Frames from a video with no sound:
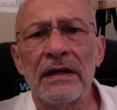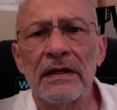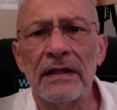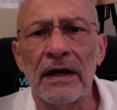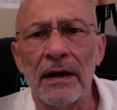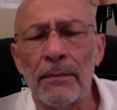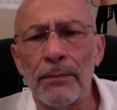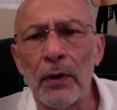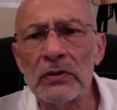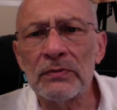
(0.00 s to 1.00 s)
the
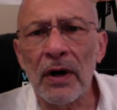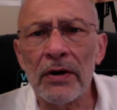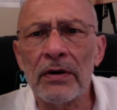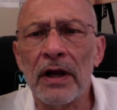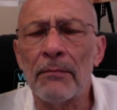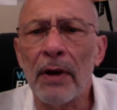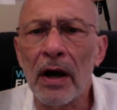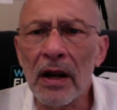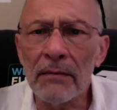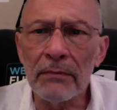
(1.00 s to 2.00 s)
postmodern
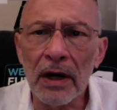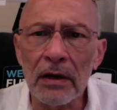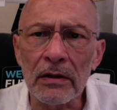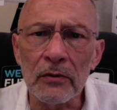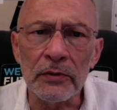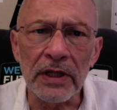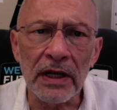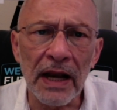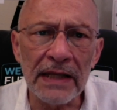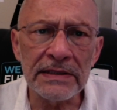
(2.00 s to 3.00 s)
Kabbalah model with the
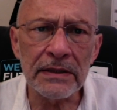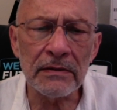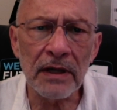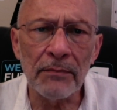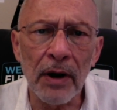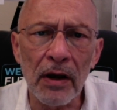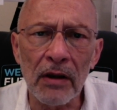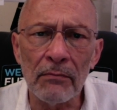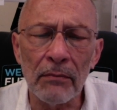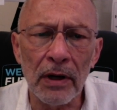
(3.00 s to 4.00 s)
classical
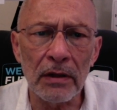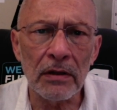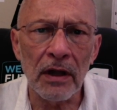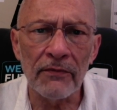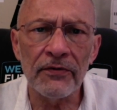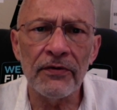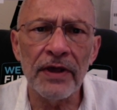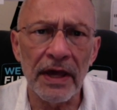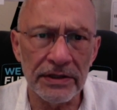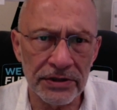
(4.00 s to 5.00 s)
Kabbalah model of
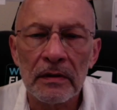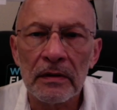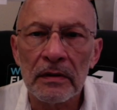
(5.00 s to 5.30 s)
creation.